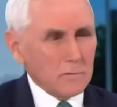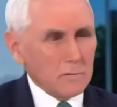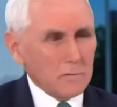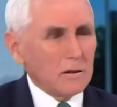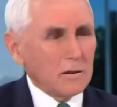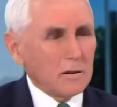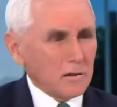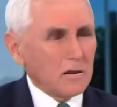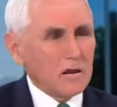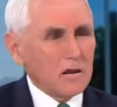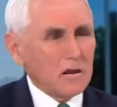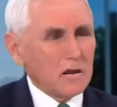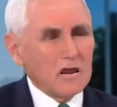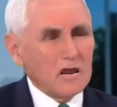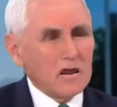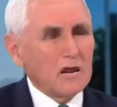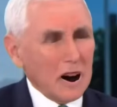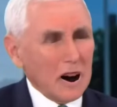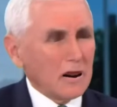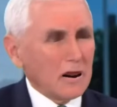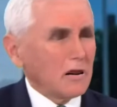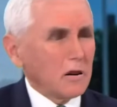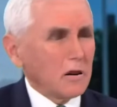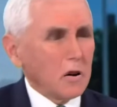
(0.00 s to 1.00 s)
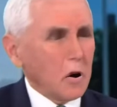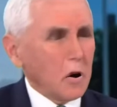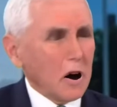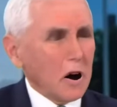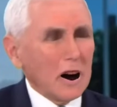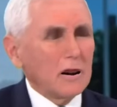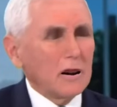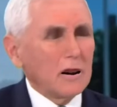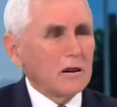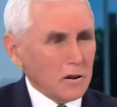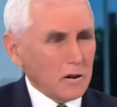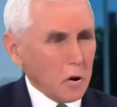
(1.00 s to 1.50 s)
this is exactly why I didn't
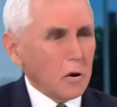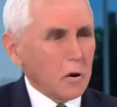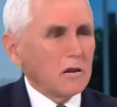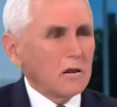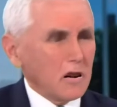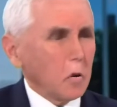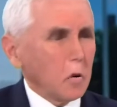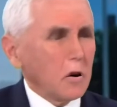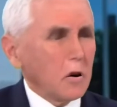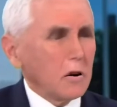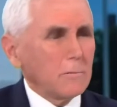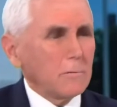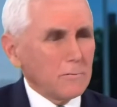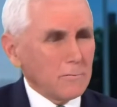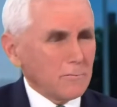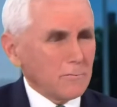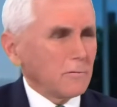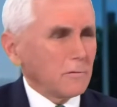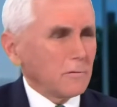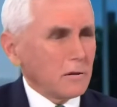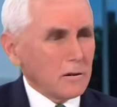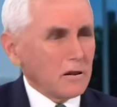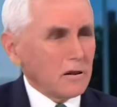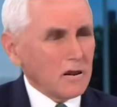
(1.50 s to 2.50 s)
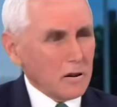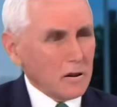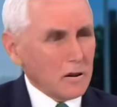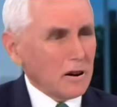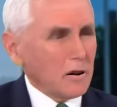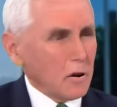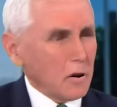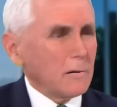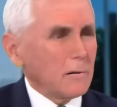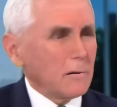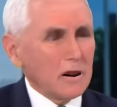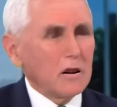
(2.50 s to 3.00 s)
endorse Trump, because I knew
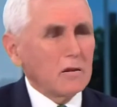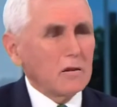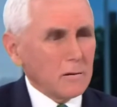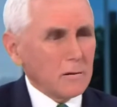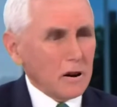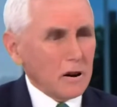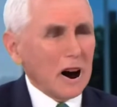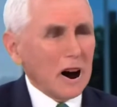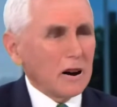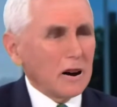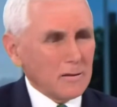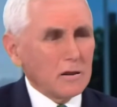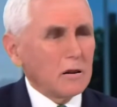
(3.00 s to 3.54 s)
about his plans for the